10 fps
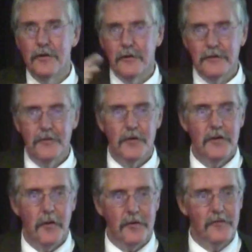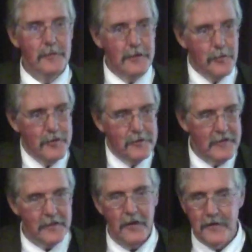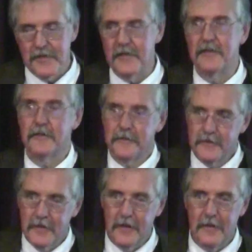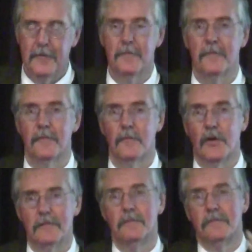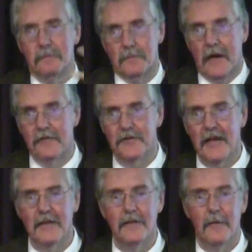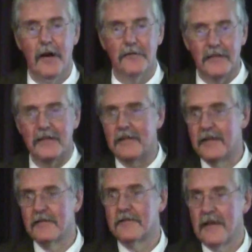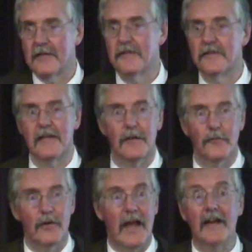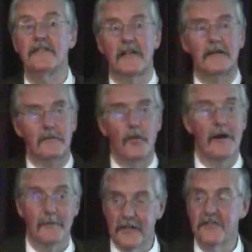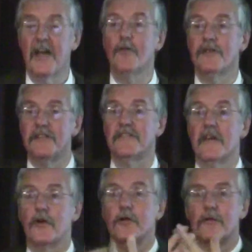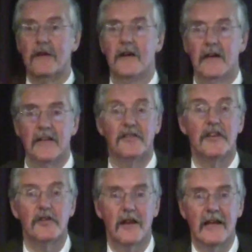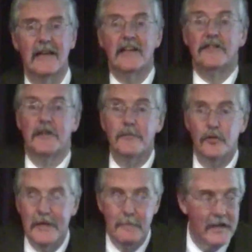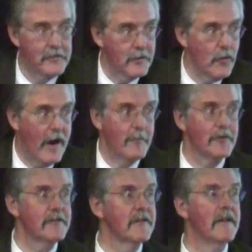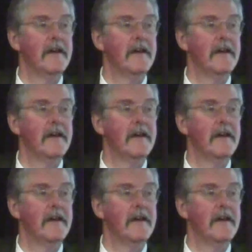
for those of you that aren't familiar with those technologies, well, I've said about DTDs existing and relaxing what I'm going to say, which is they're essentially conceptually based on grammars.